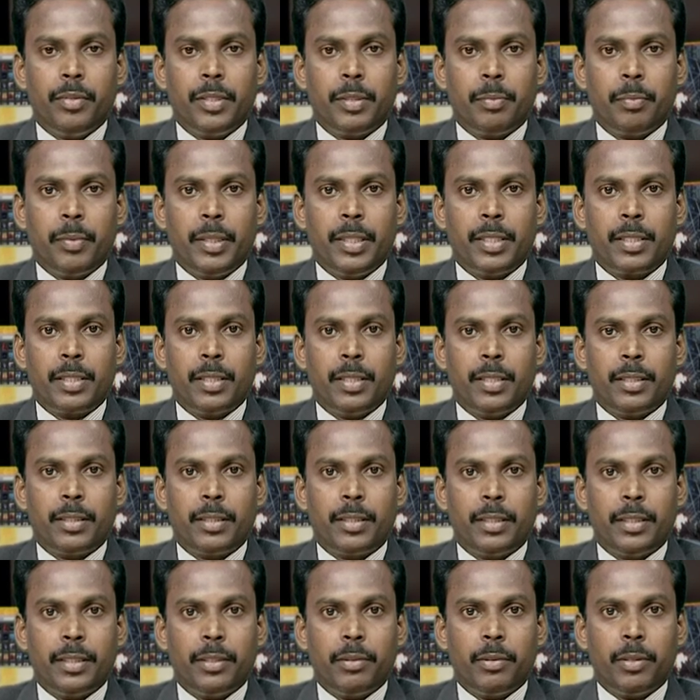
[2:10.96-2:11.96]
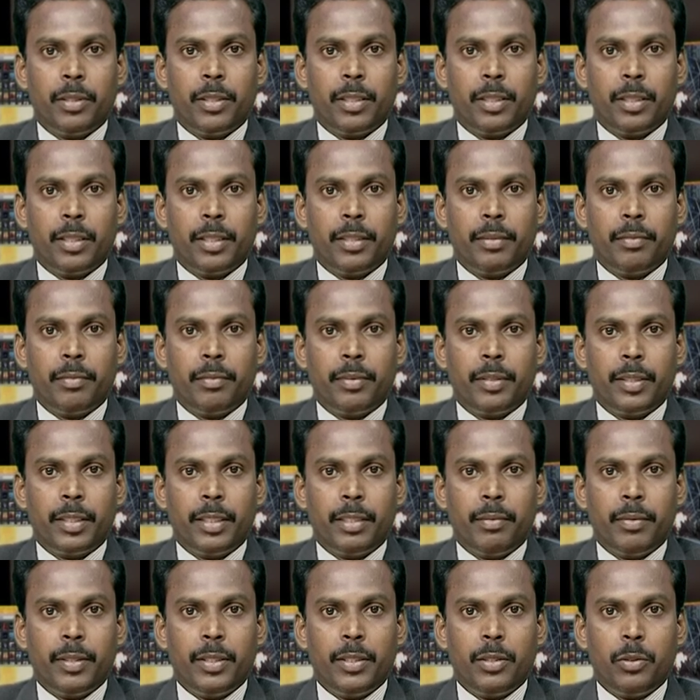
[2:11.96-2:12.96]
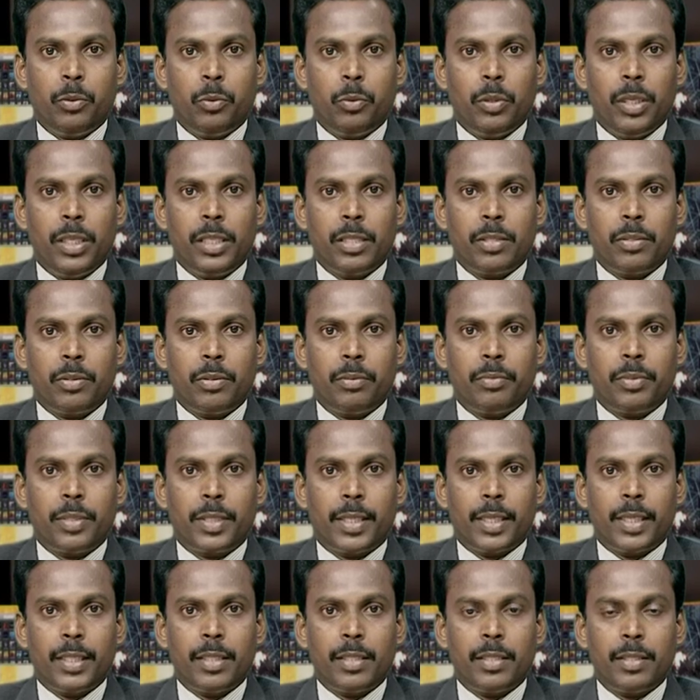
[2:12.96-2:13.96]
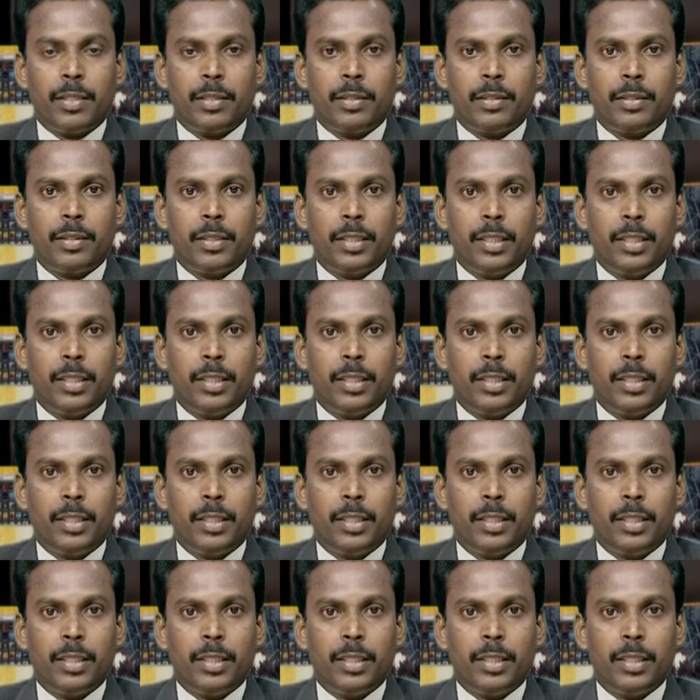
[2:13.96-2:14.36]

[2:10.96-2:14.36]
which means that uh, you are uh, given two lists of strings